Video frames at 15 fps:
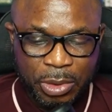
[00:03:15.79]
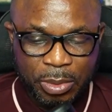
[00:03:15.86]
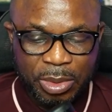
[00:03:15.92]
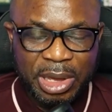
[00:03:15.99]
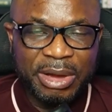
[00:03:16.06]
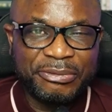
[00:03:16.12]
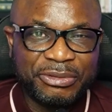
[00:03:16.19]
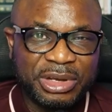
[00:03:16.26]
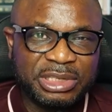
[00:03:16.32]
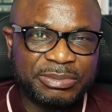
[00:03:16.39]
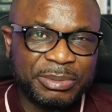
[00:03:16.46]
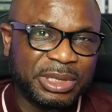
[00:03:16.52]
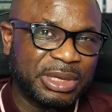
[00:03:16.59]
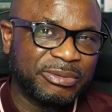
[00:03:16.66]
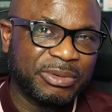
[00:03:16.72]
We have
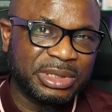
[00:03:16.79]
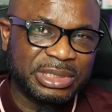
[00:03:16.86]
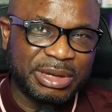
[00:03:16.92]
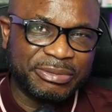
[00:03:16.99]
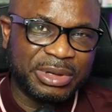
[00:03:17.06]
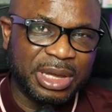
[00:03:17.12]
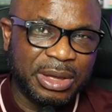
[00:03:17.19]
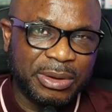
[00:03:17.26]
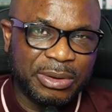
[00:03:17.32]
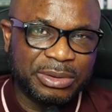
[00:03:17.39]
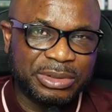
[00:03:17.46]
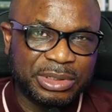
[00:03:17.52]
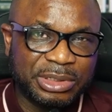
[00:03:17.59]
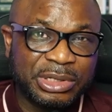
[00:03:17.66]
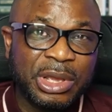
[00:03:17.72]
French-speaking West African
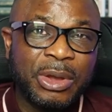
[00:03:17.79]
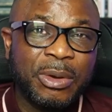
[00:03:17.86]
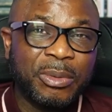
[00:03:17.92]
countries.